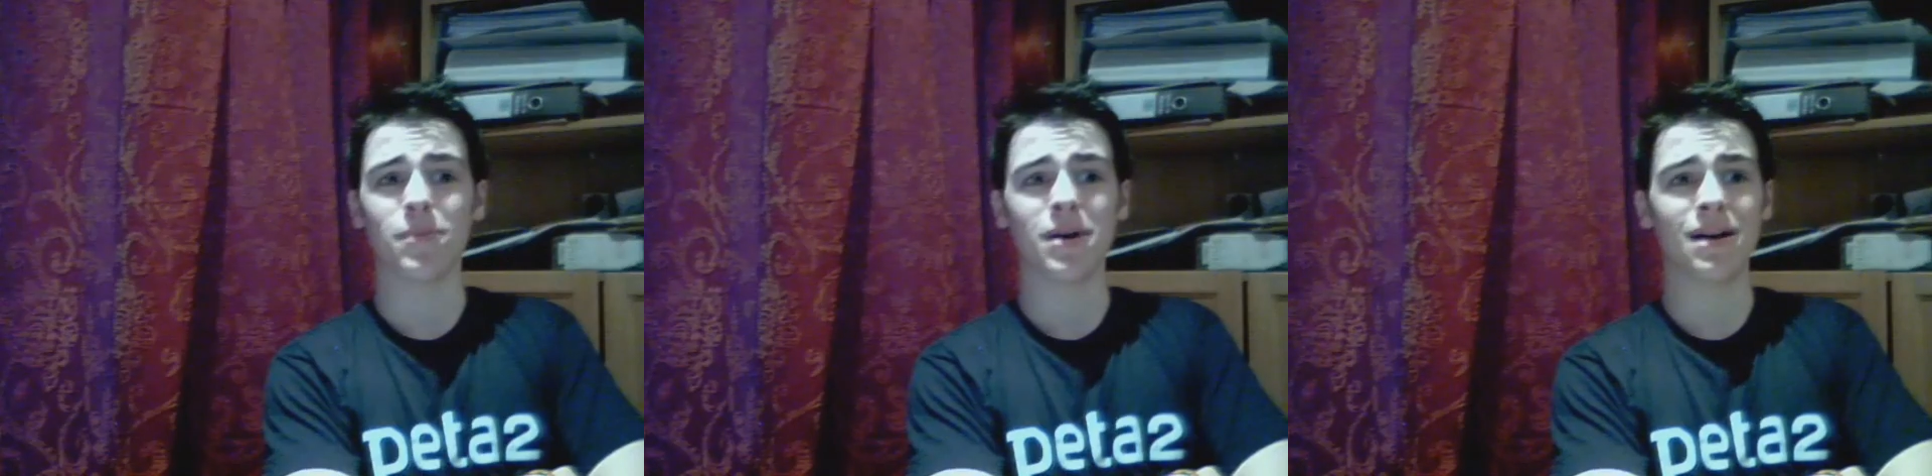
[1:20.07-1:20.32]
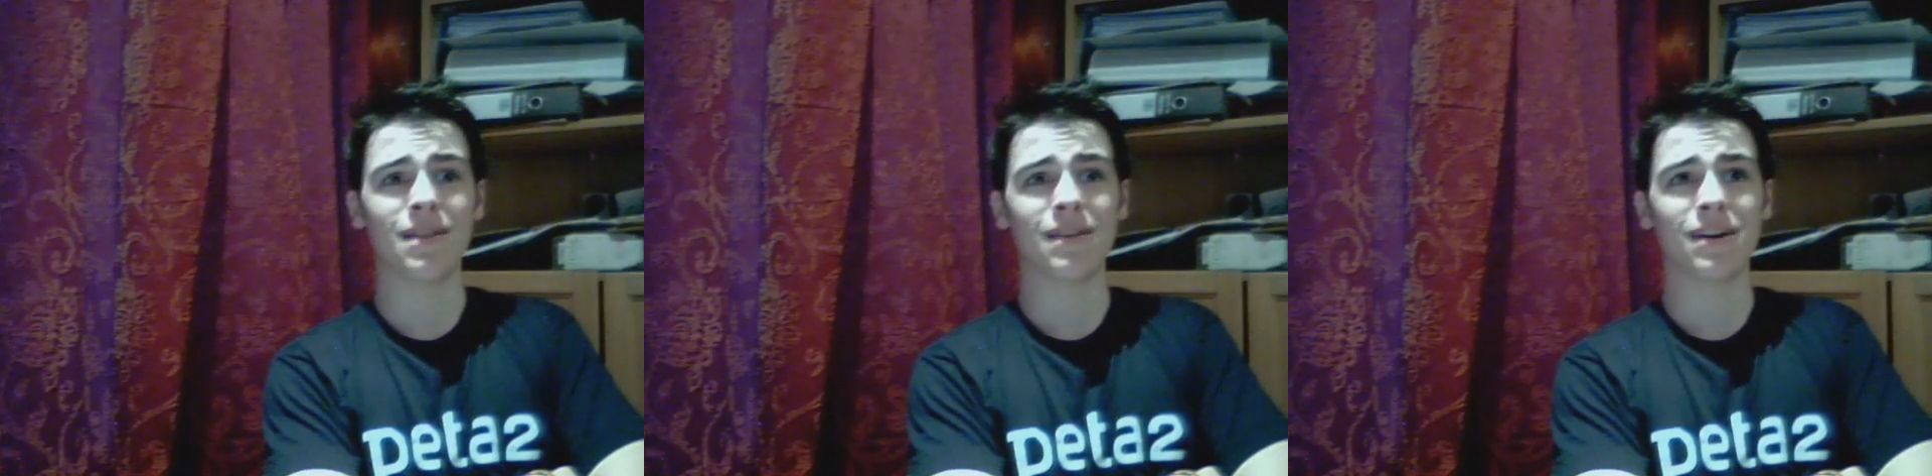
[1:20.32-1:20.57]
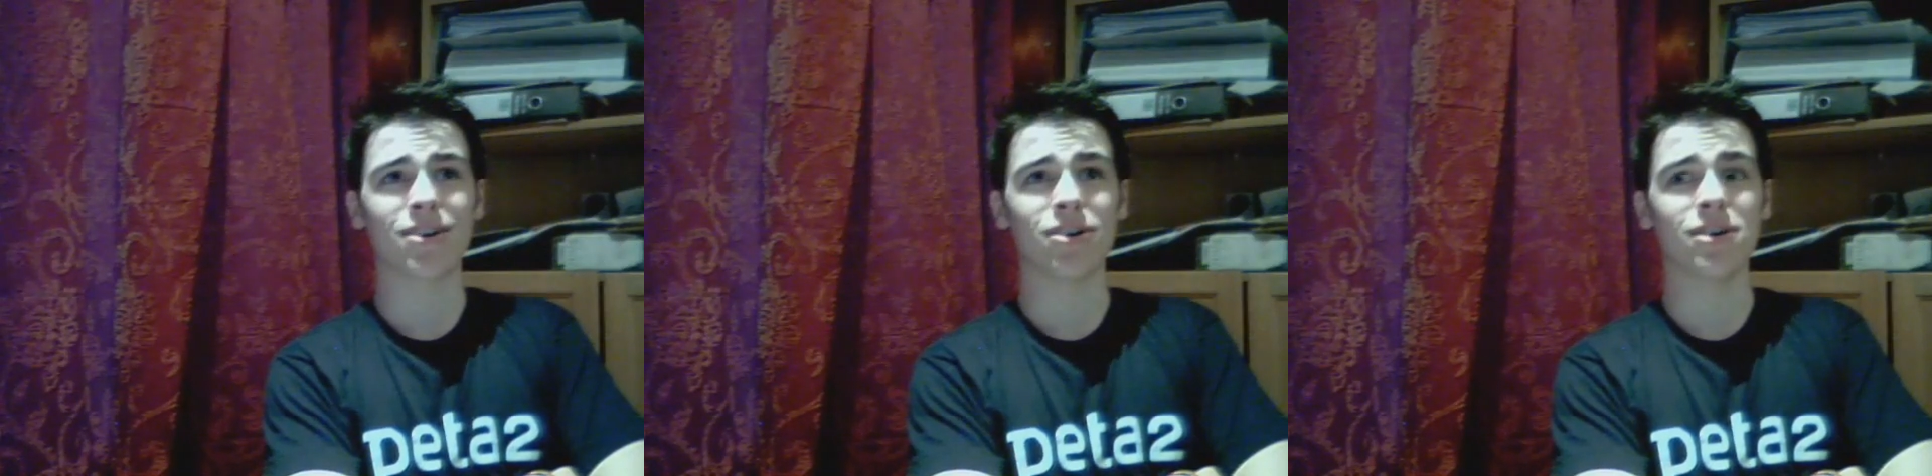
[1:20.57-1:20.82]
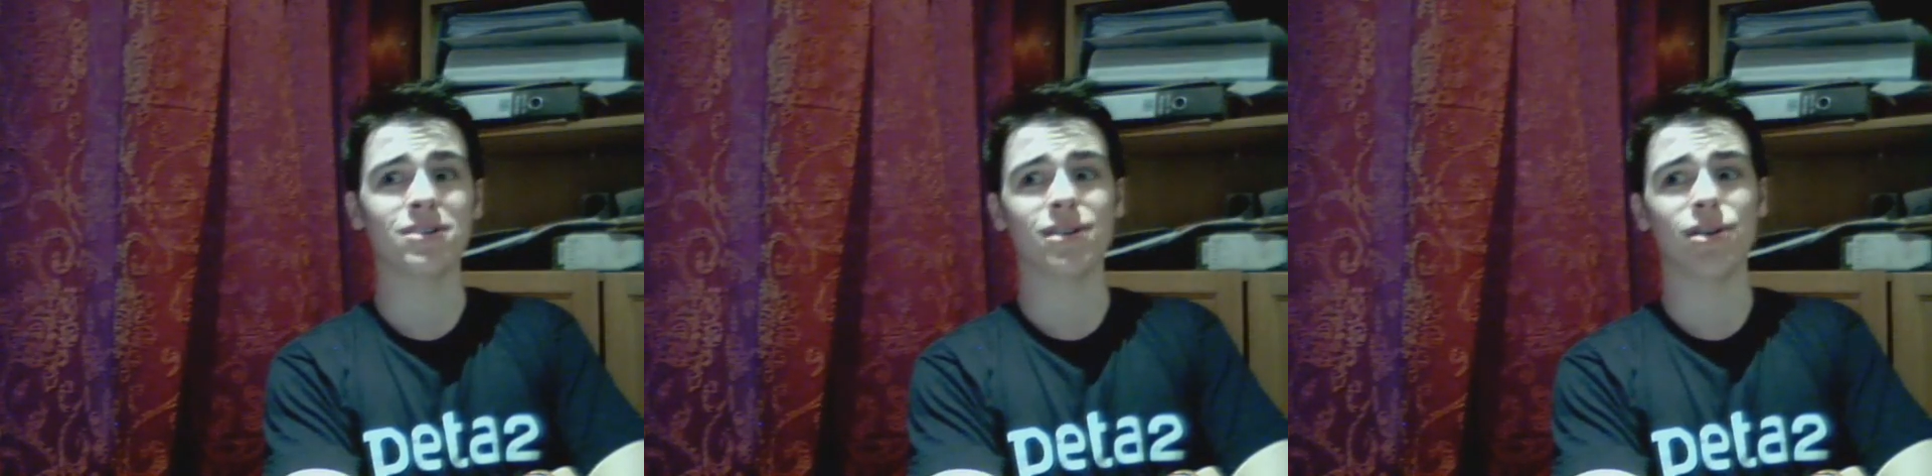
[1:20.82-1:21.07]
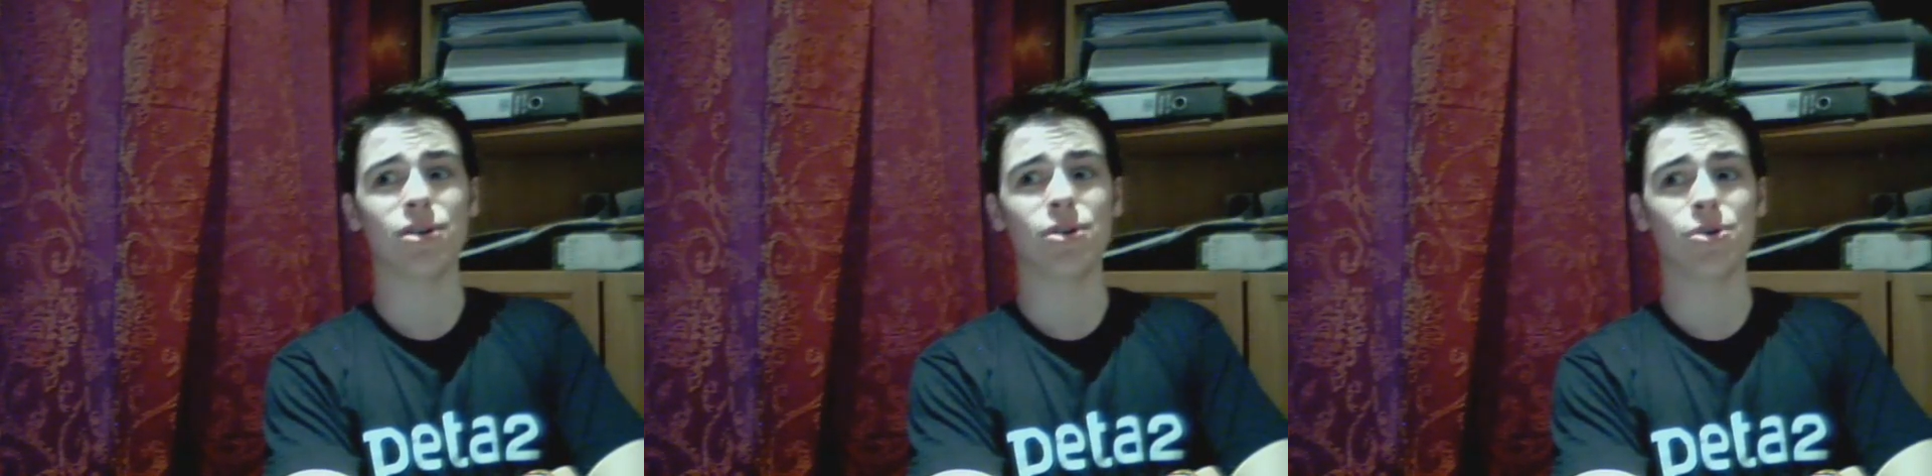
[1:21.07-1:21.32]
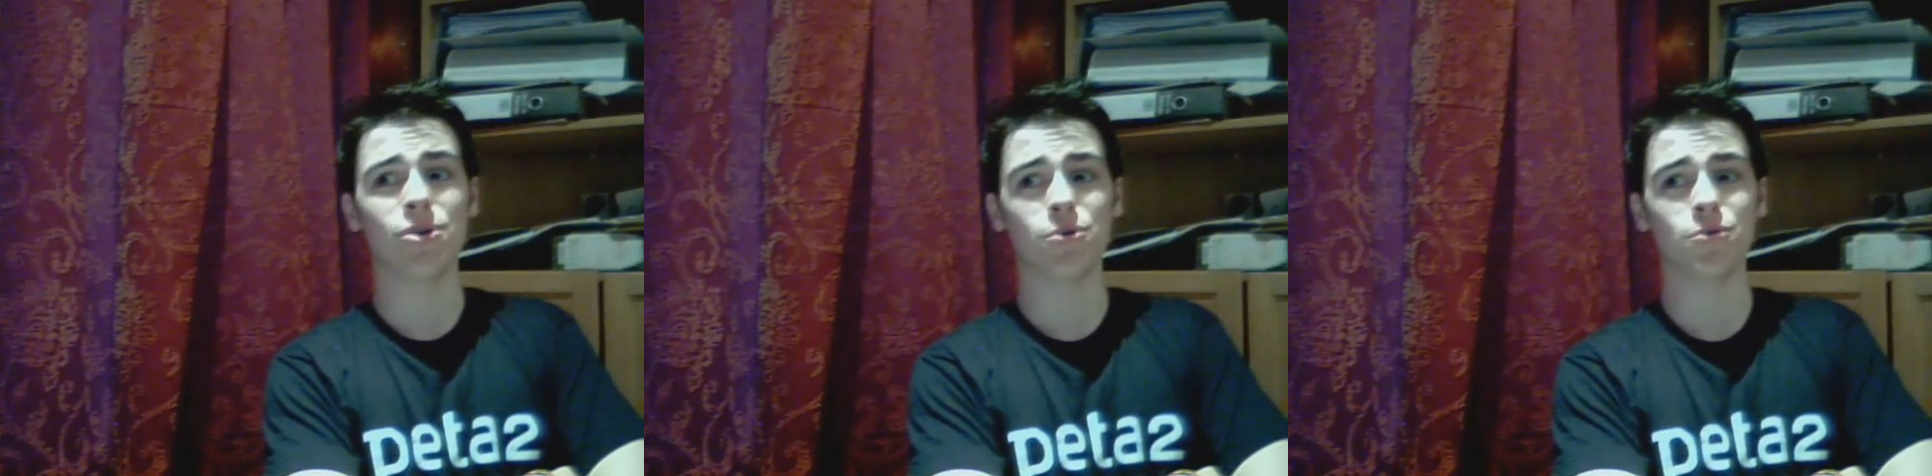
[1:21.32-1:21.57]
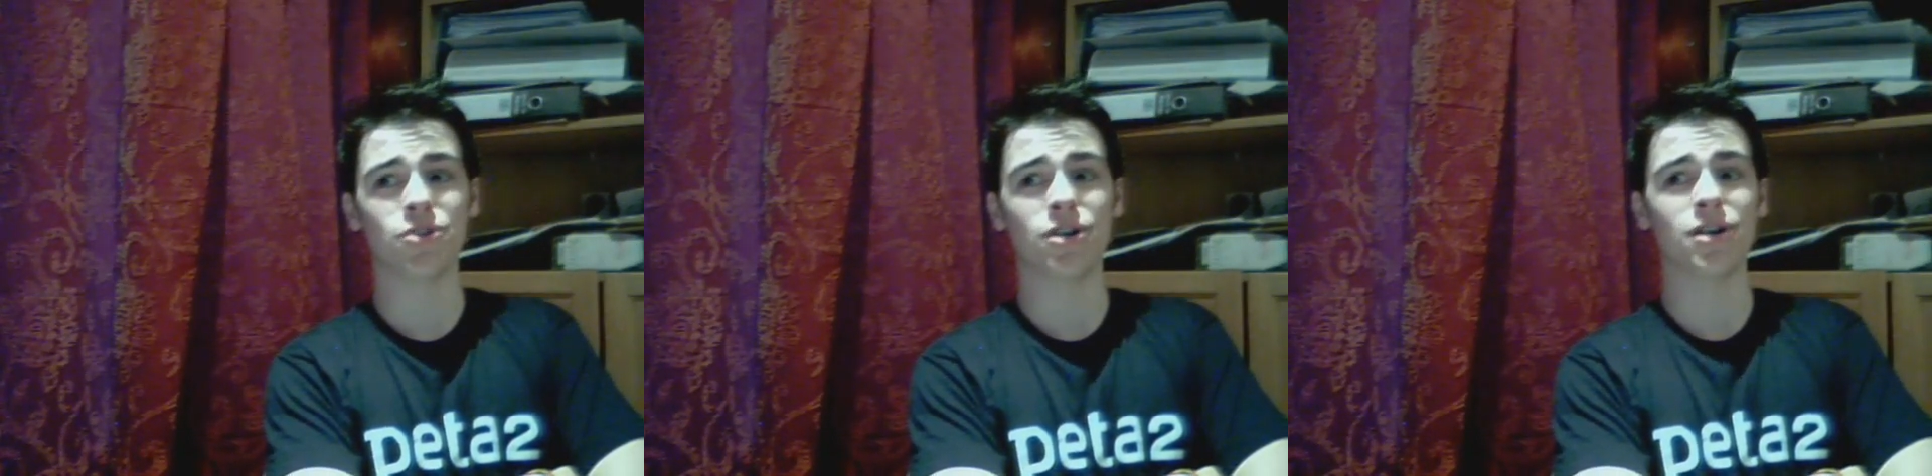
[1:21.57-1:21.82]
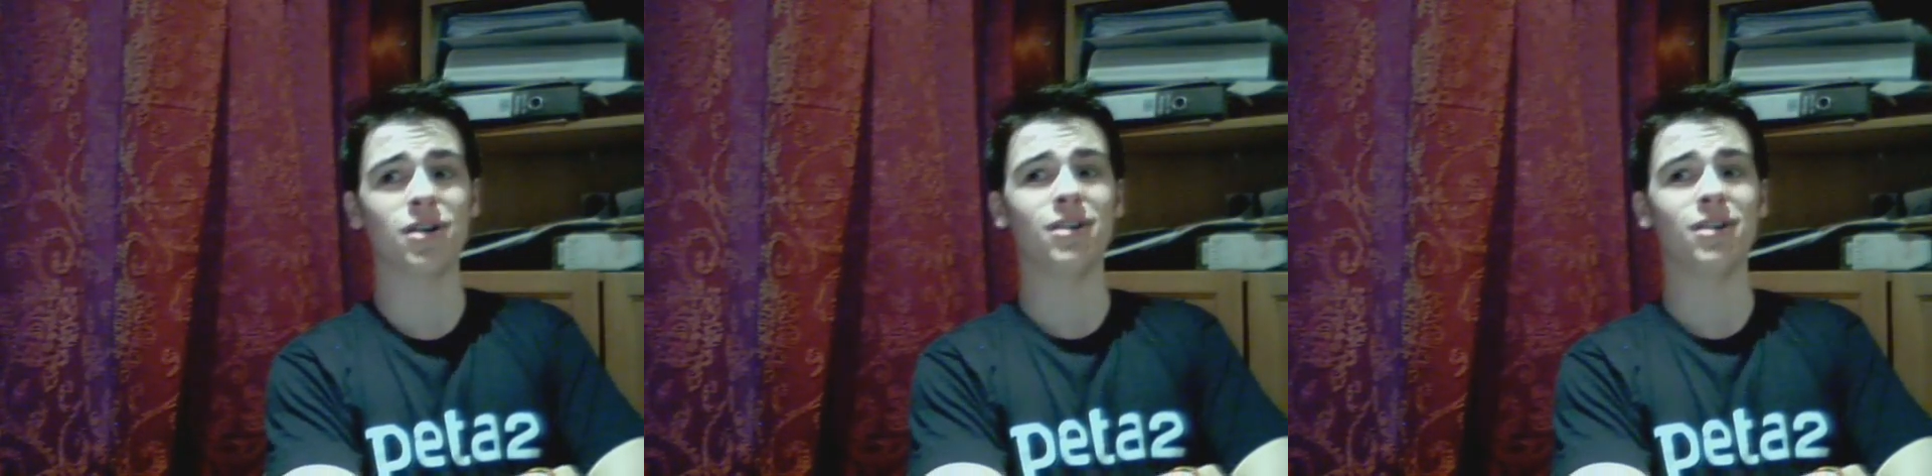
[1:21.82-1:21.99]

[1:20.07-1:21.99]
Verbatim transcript: man, that guy's a loser